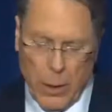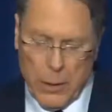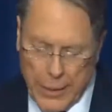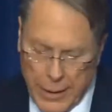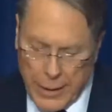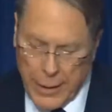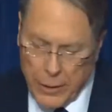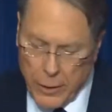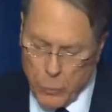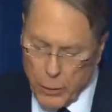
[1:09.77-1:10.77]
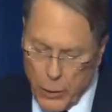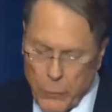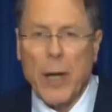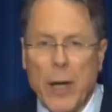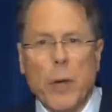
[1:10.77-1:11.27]
to get this
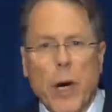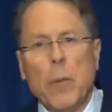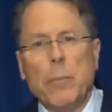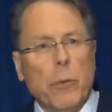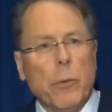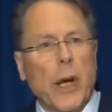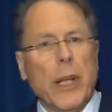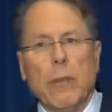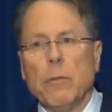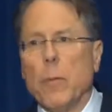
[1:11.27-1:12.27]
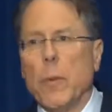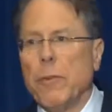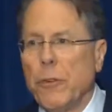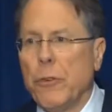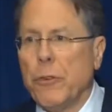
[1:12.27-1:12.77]
program up and running from the
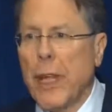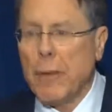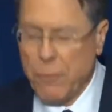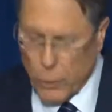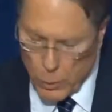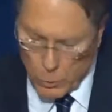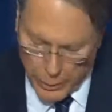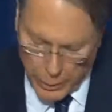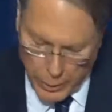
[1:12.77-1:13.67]
first day forward.